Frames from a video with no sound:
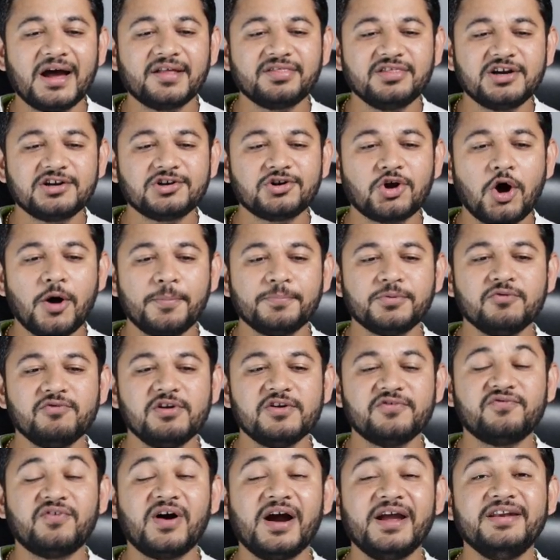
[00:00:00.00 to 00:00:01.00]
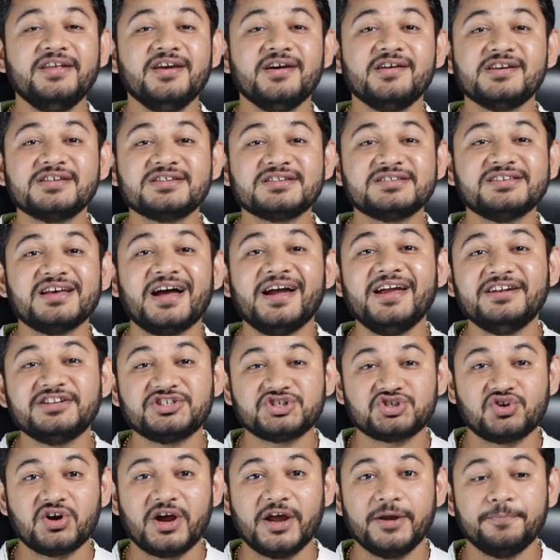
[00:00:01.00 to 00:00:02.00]
at the top you will find here a site
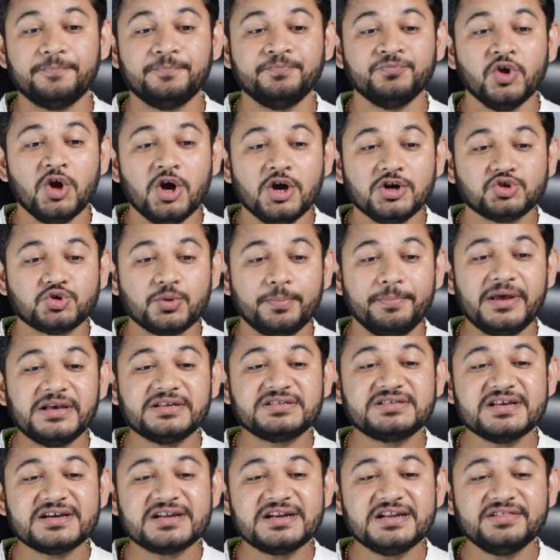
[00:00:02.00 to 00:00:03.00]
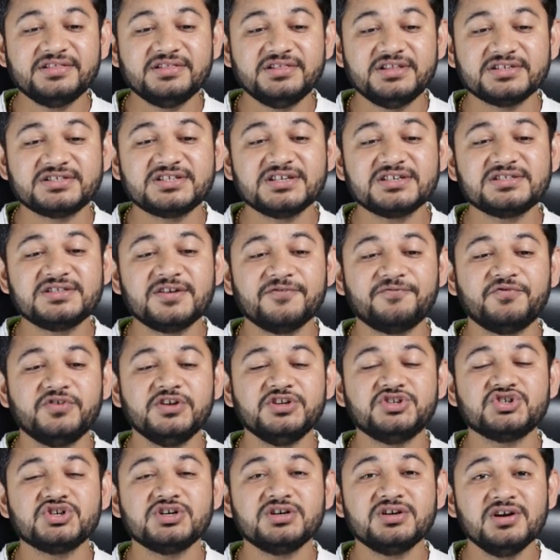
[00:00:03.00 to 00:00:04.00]
stripe. So basically this is the
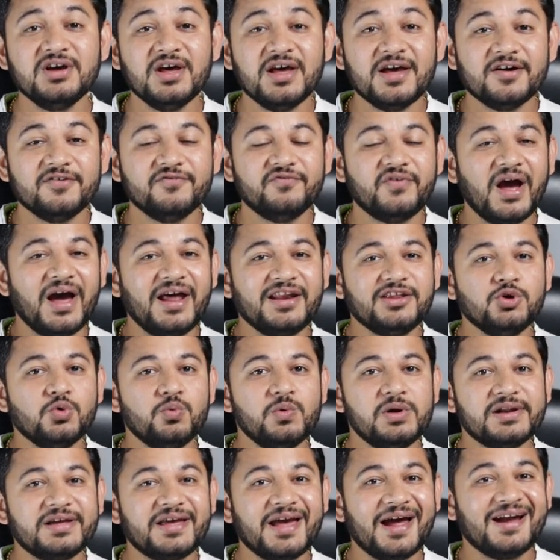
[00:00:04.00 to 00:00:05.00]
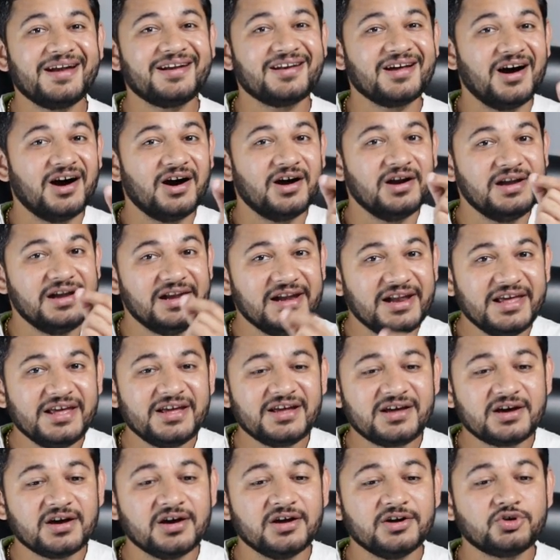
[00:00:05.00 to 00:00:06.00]
feature where you will get a
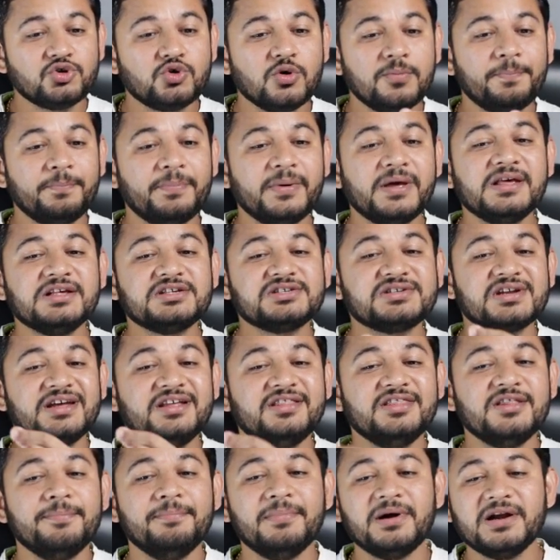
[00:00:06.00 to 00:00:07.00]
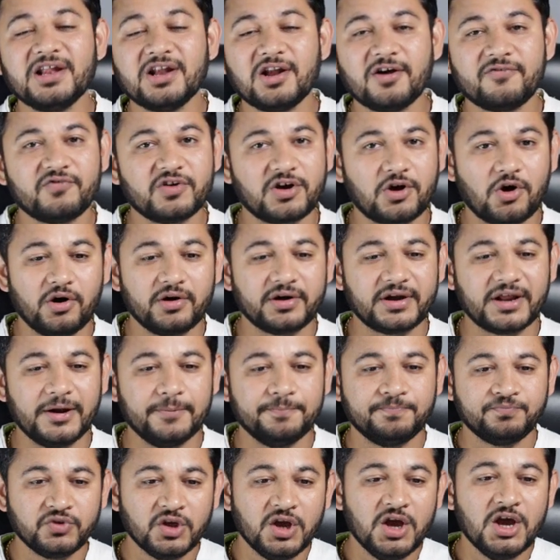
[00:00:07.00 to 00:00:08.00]
link to paste in the middle of a
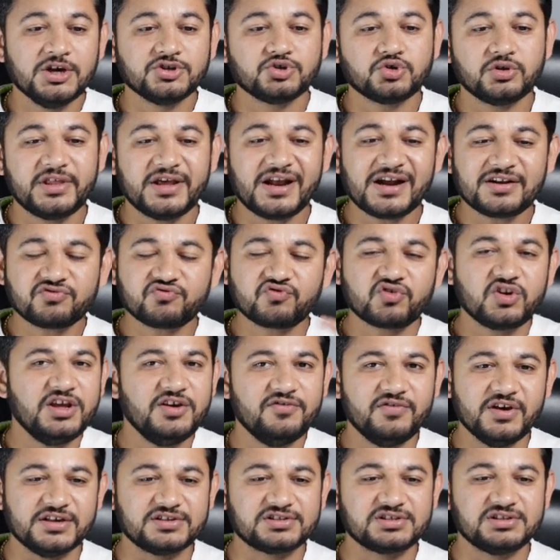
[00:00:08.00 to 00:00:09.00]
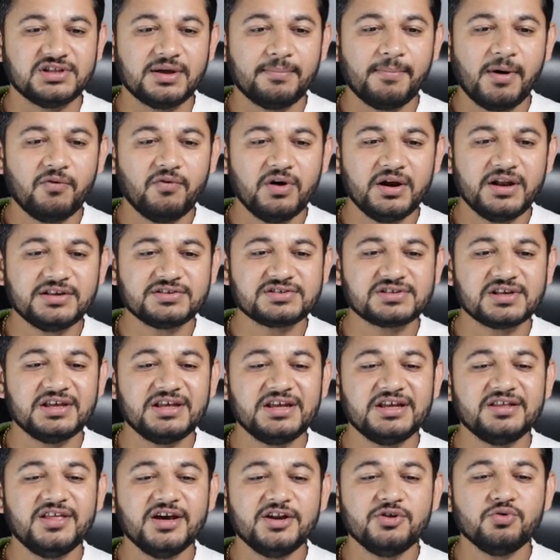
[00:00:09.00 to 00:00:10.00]
content. So there are three ways. Number one is
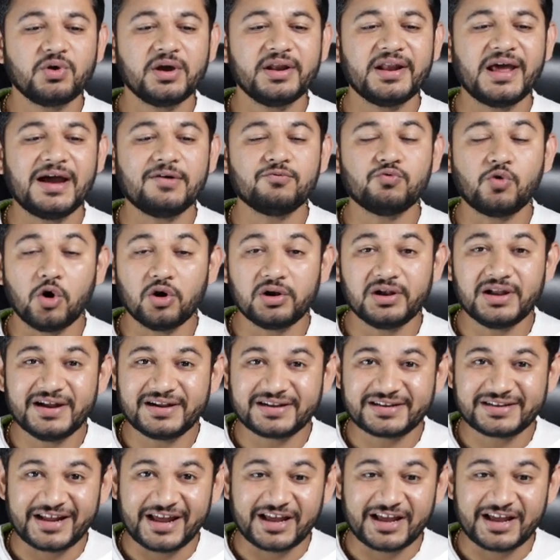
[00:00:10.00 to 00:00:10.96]
either you can have only